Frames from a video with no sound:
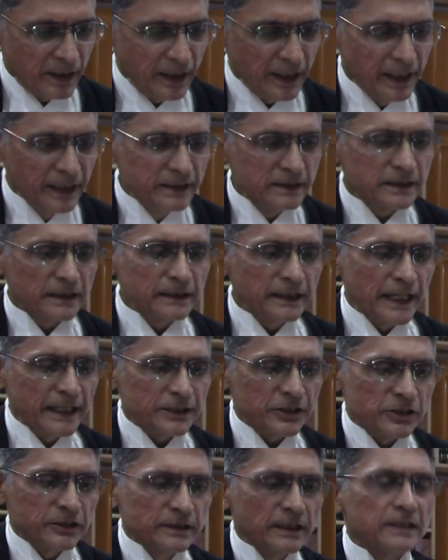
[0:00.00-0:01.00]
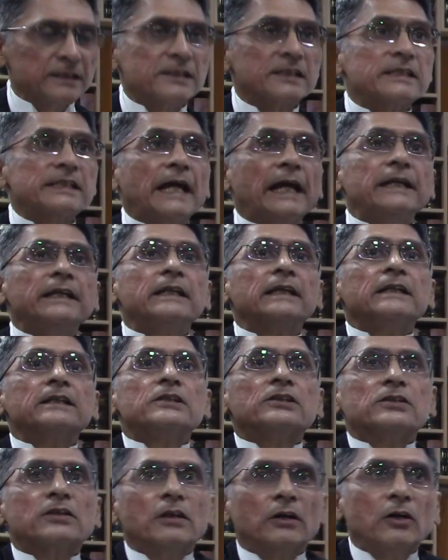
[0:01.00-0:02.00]
international
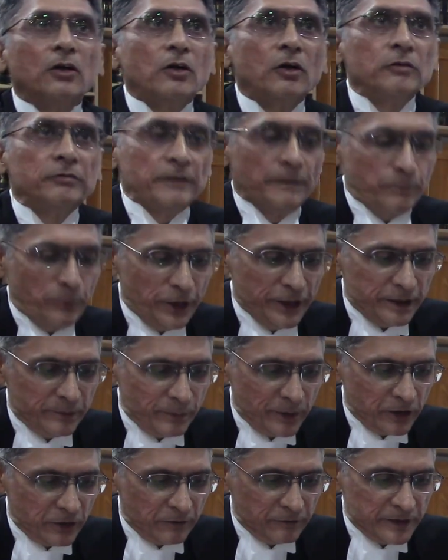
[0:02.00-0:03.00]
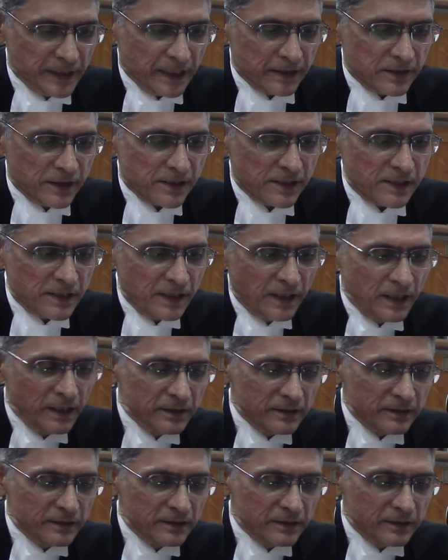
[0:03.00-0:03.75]
standards of appointment of judges,